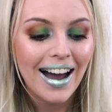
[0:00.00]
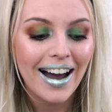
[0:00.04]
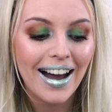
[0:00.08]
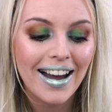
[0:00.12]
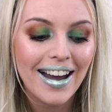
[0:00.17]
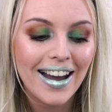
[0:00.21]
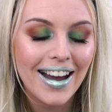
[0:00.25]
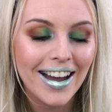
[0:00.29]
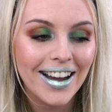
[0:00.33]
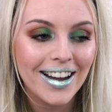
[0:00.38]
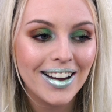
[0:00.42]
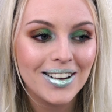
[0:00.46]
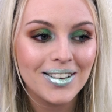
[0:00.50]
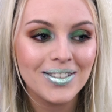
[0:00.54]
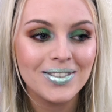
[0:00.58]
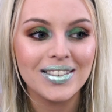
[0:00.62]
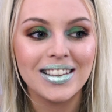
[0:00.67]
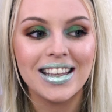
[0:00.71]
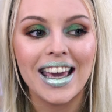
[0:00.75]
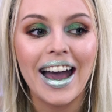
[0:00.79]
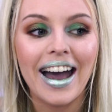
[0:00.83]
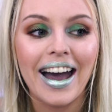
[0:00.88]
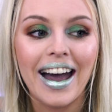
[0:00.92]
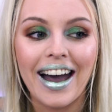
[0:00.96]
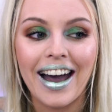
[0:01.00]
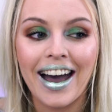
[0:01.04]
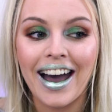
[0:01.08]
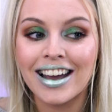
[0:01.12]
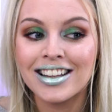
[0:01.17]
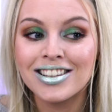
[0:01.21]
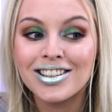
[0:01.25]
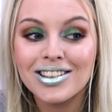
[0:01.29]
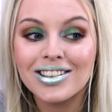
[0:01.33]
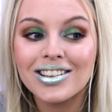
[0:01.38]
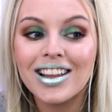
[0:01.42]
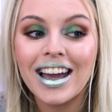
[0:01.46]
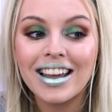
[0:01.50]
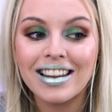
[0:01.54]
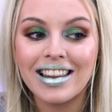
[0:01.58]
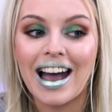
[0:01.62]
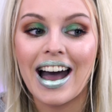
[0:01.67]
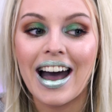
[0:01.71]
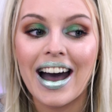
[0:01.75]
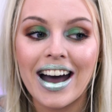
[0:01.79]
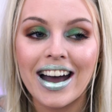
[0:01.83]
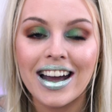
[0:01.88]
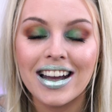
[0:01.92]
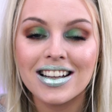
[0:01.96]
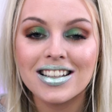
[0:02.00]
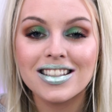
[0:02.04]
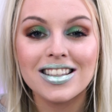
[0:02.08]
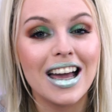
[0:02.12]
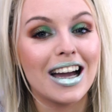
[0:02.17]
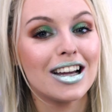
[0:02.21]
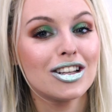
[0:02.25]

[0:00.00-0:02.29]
Yeah, I do like the eyes.